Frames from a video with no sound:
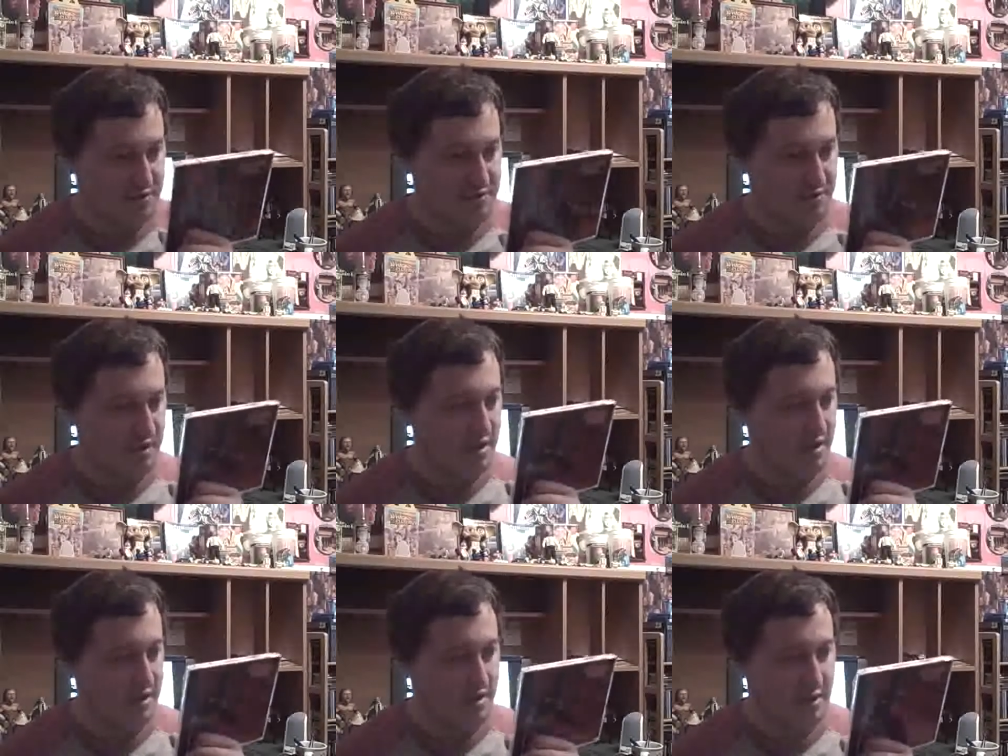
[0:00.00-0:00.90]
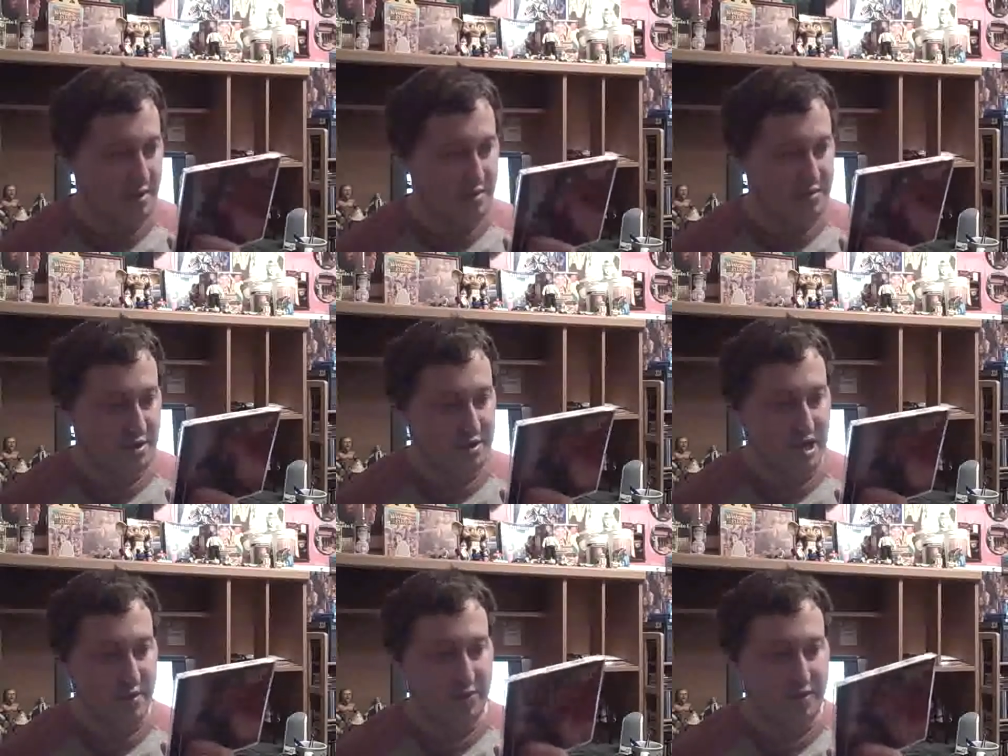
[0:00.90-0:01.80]
reason why John
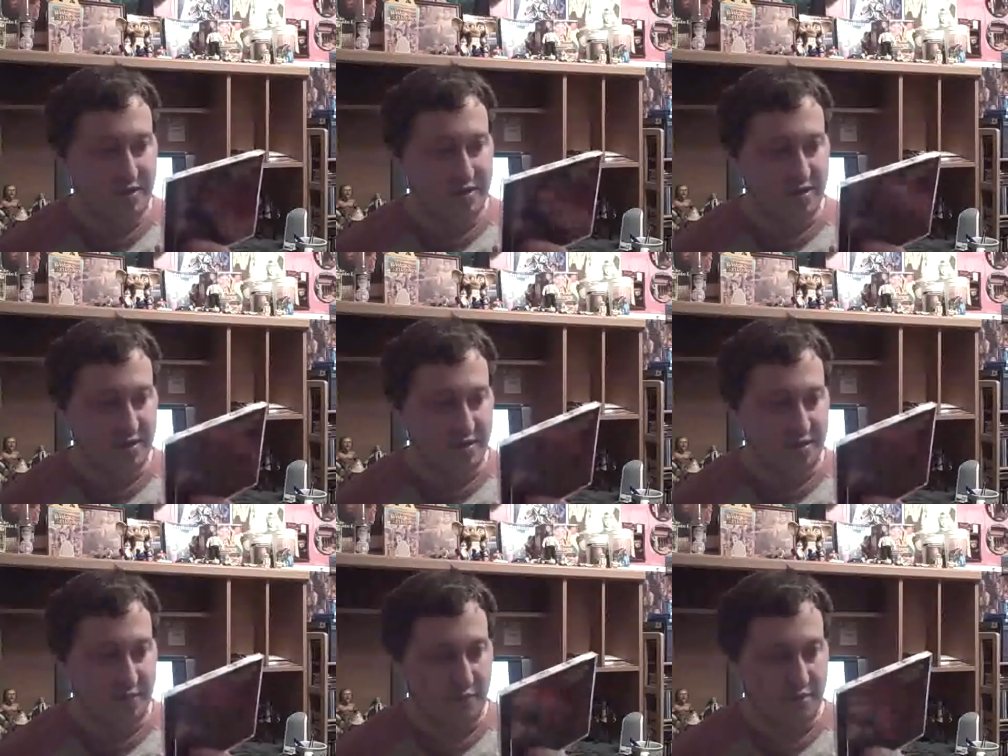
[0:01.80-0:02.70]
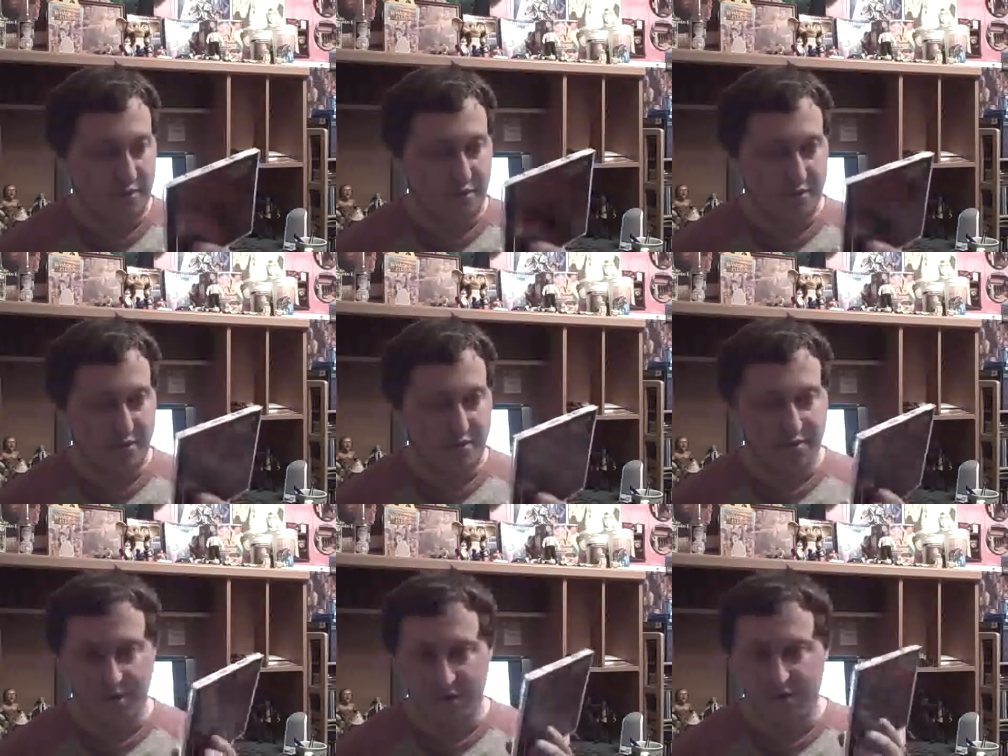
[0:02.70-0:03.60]
Cafferty did
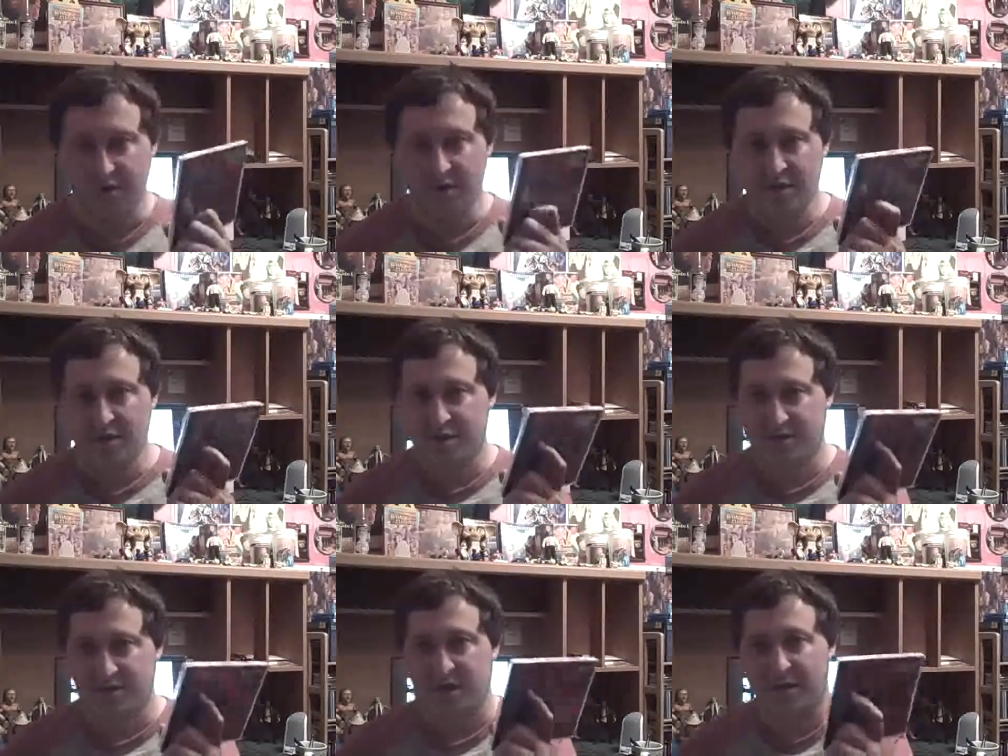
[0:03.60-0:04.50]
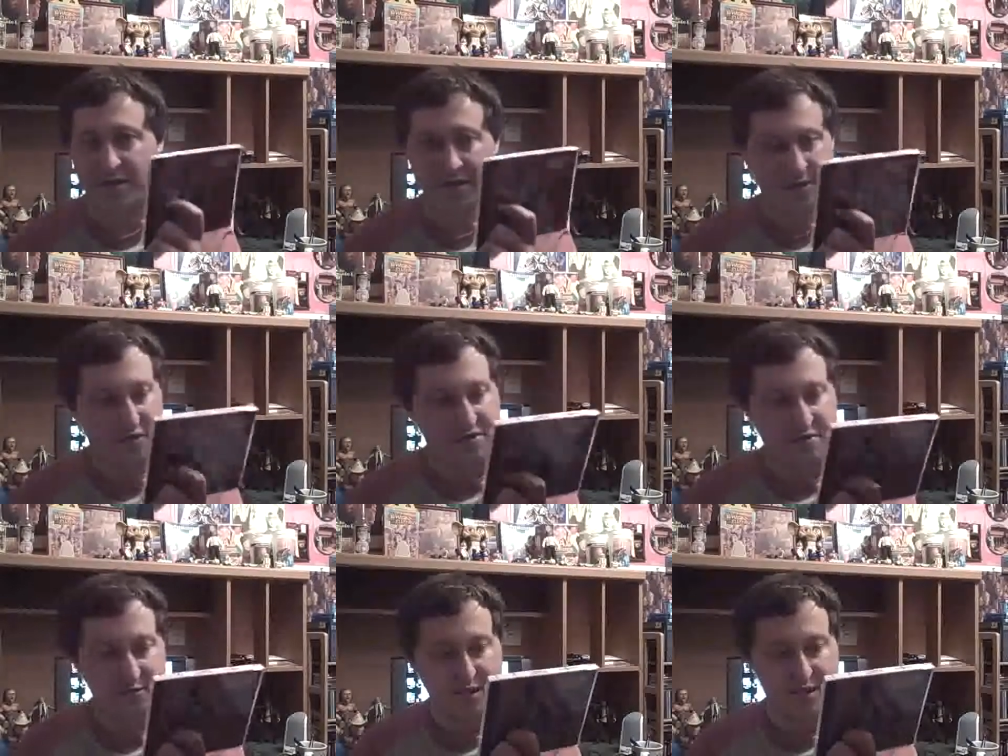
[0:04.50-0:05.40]
the song Voice of
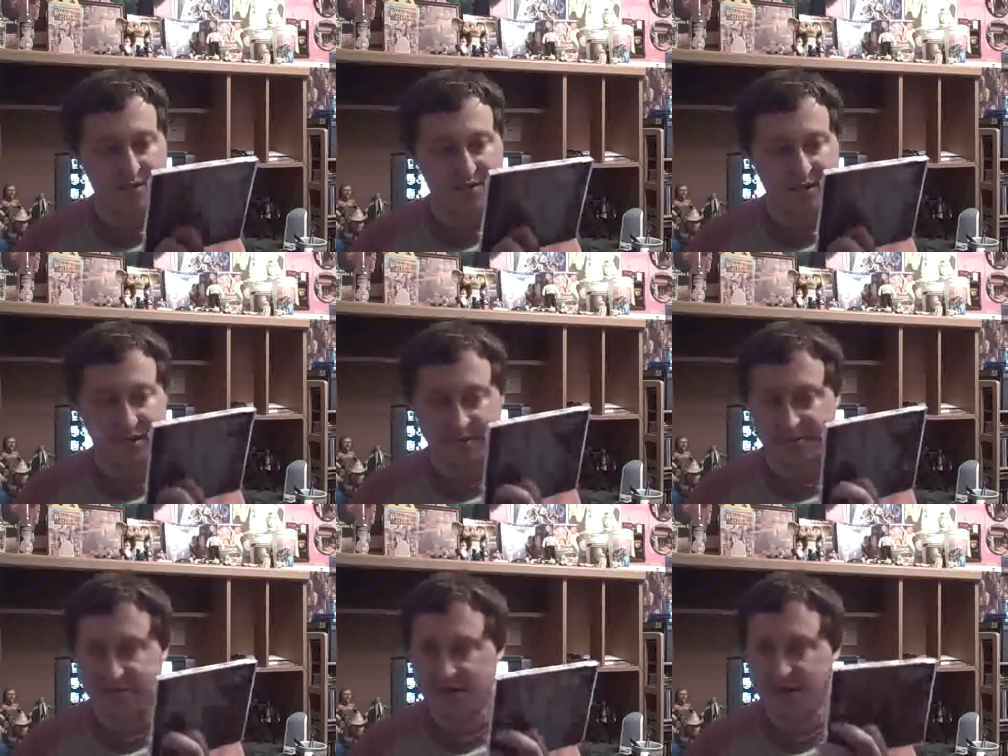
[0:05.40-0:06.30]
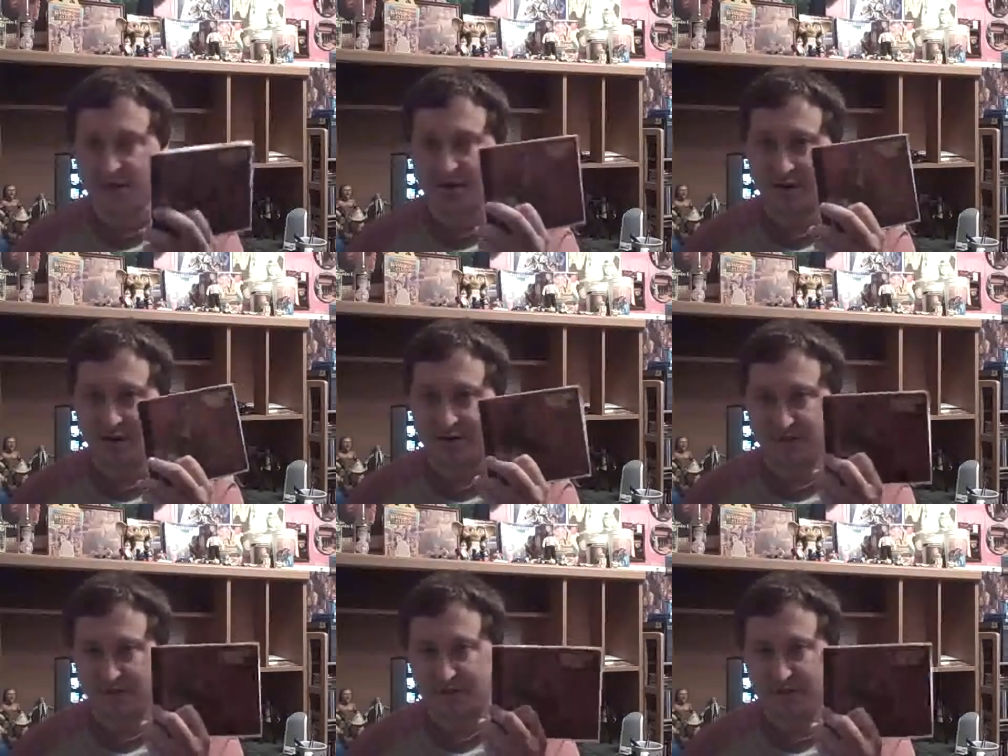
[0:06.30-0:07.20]
America's Sons as
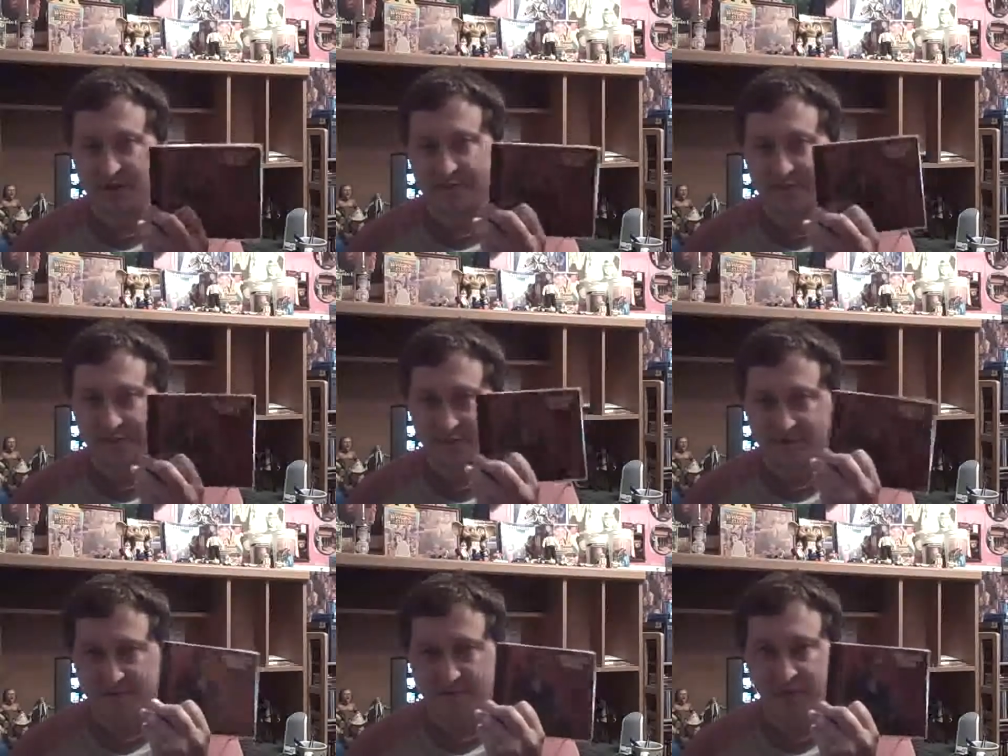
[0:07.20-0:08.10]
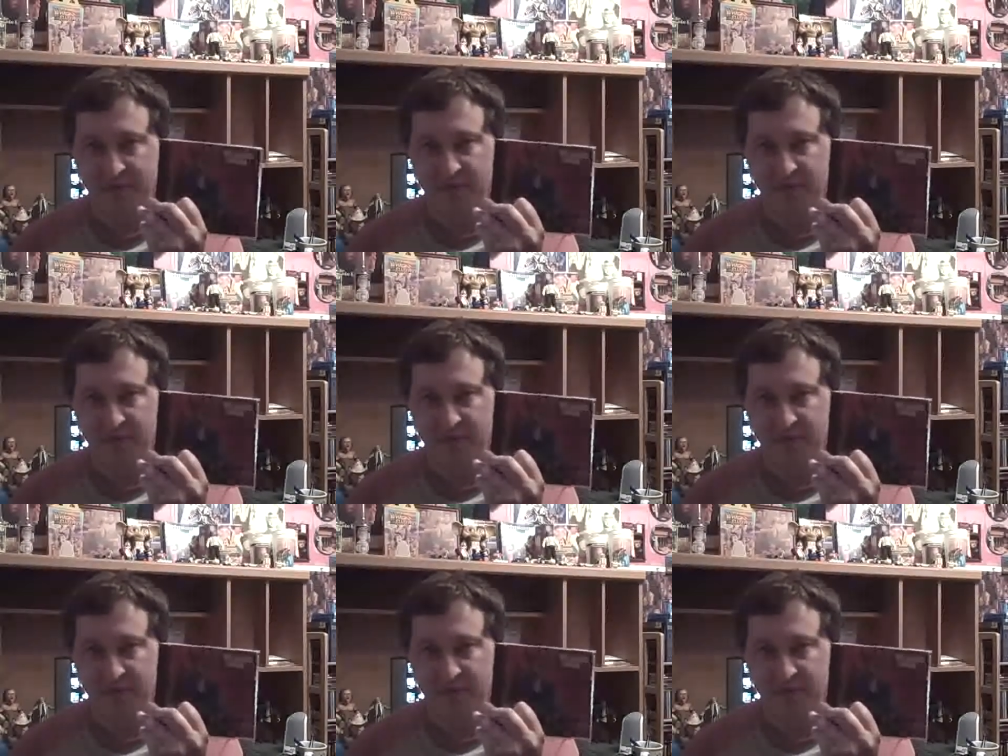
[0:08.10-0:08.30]
one of the themes for the movie